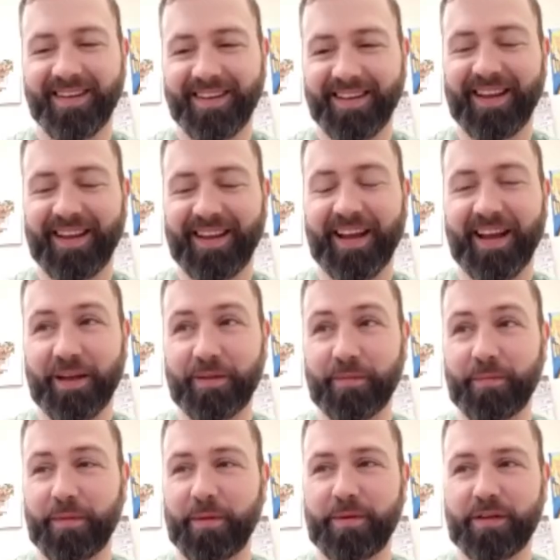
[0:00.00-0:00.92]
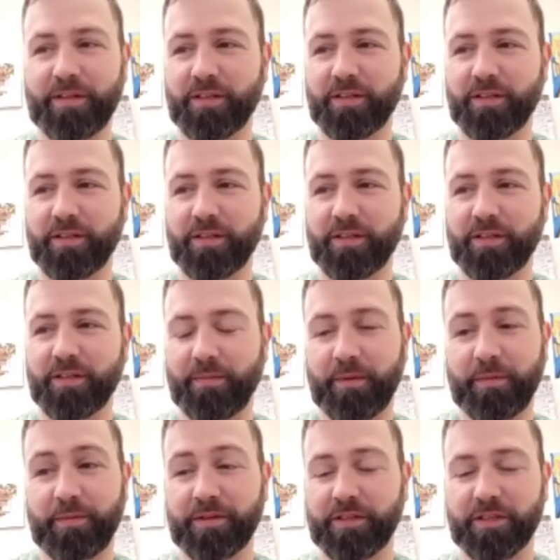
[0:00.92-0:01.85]
yeah, maybe it's just yeah,
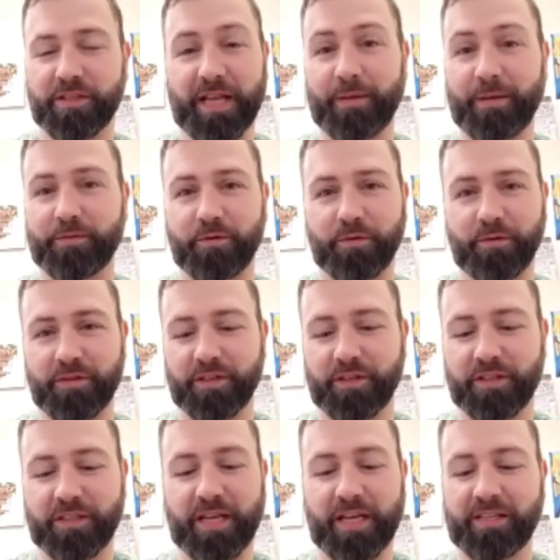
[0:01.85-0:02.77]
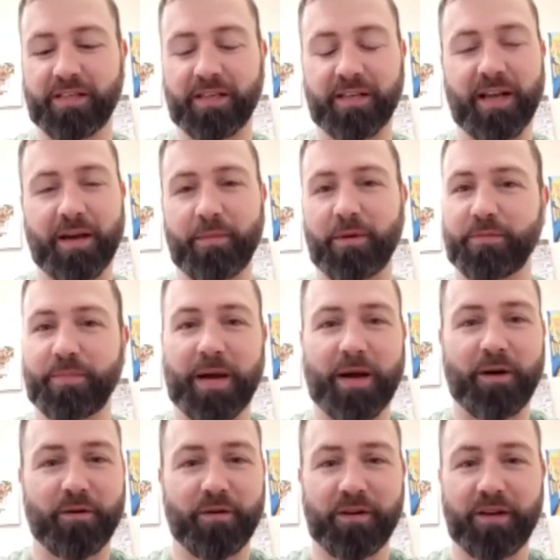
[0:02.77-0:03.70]
maybe it's just absolutely just testing how much
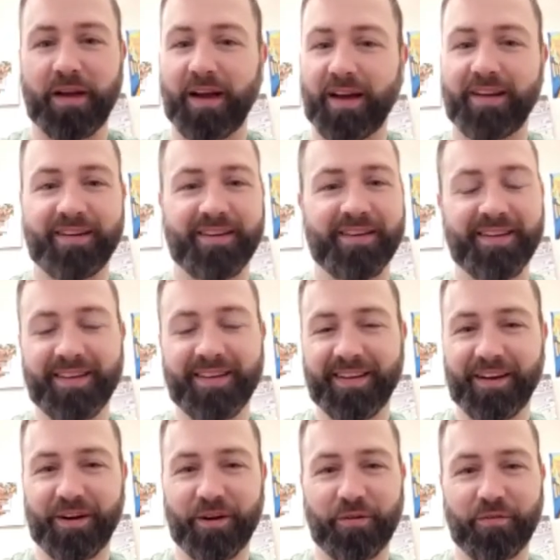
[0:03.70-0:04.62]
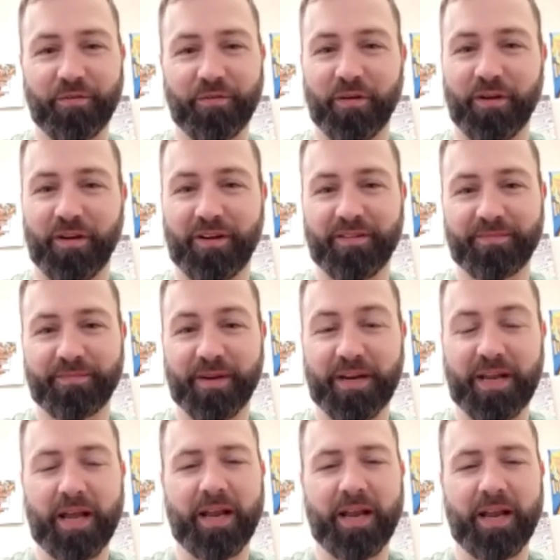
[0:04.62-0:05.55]
power you got in overall. But
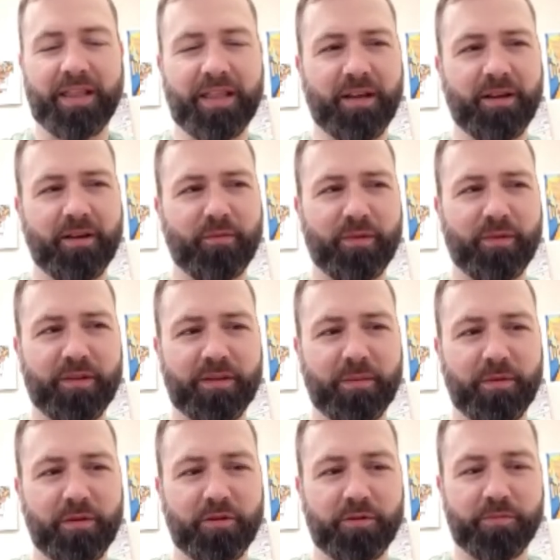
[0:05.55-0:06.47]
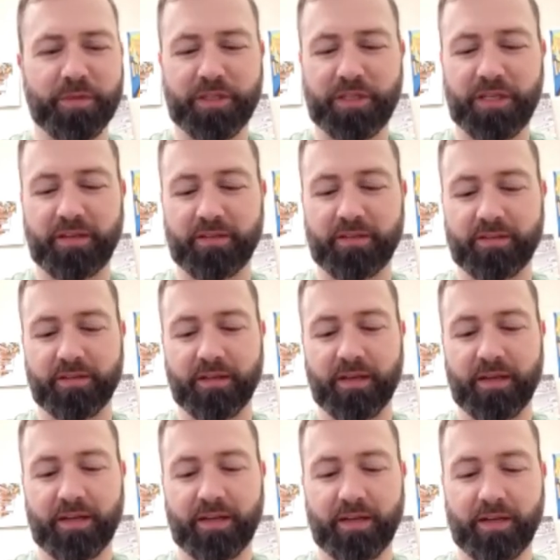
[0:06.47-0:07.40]
again, I think uh, with some of those machines,
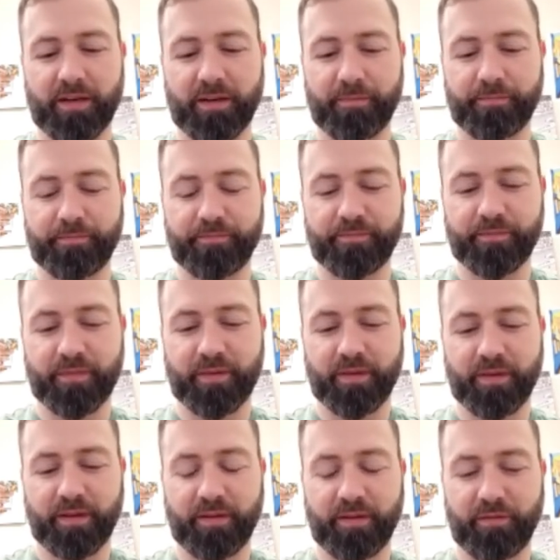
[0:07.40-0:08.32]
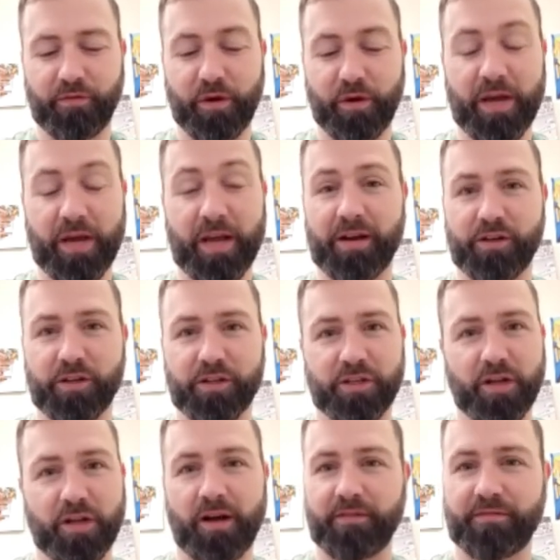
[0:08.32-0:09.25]
um, if you hit it just
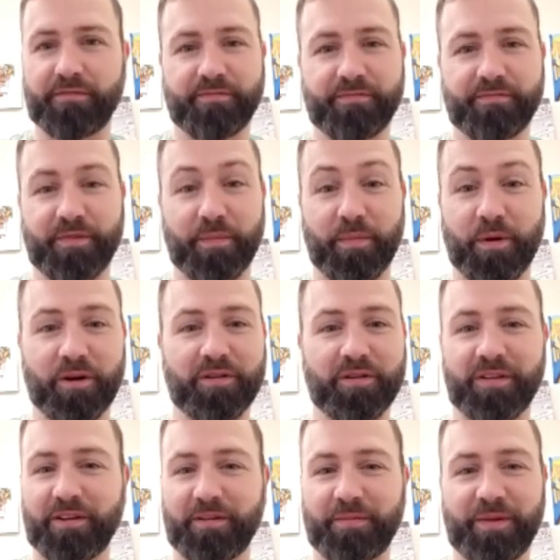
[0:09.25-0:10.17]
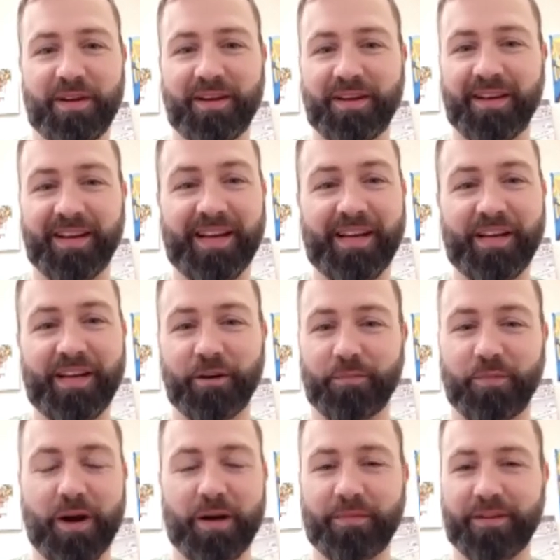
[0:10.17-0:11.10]
off the mark a little bit, you'll
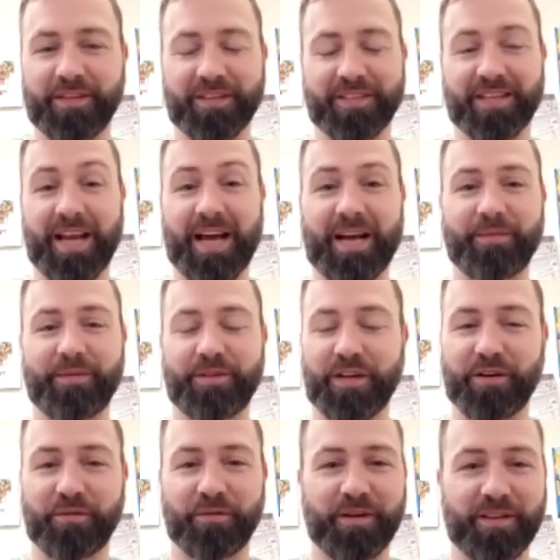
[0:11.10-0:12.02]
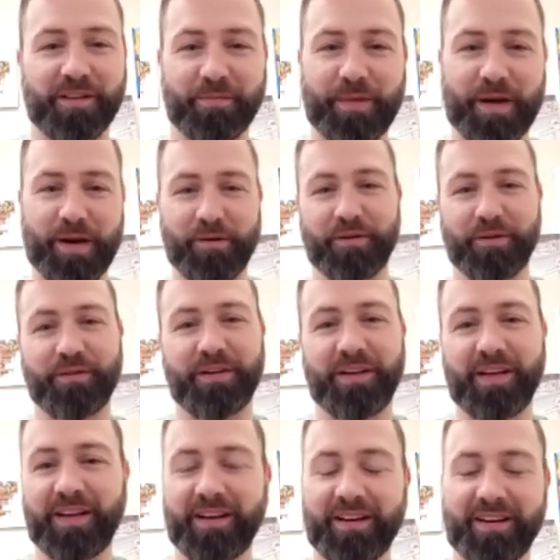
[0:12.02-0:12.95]
probably just not generate the power you
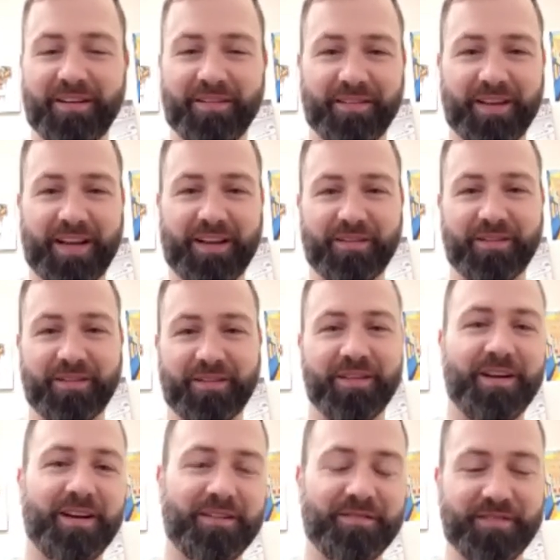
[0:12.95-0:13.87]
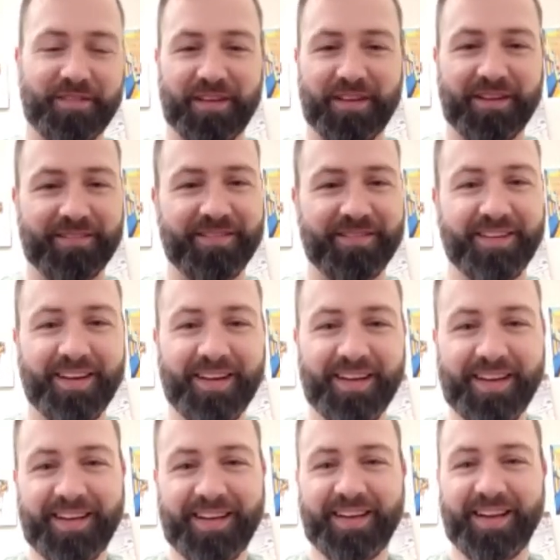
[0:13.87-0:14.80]
need, and it'll angle off, and then
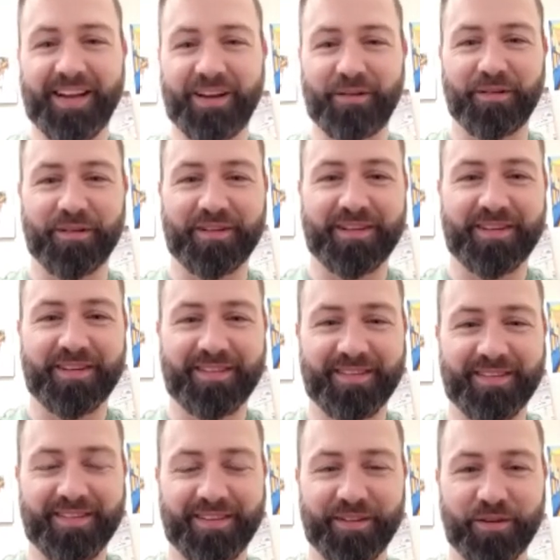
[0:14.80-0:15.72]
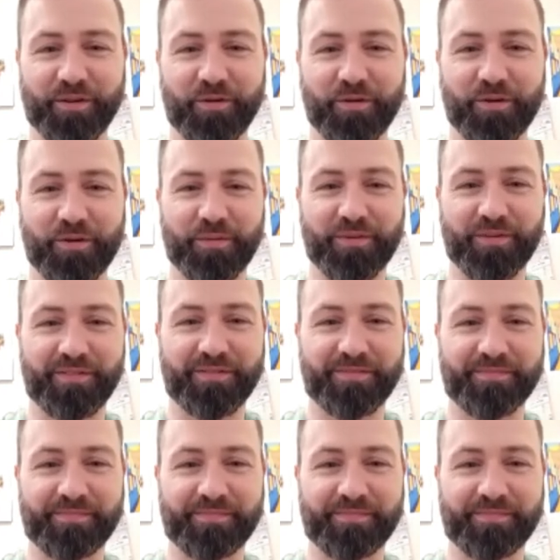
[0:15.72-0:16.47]
now you look you look horrible.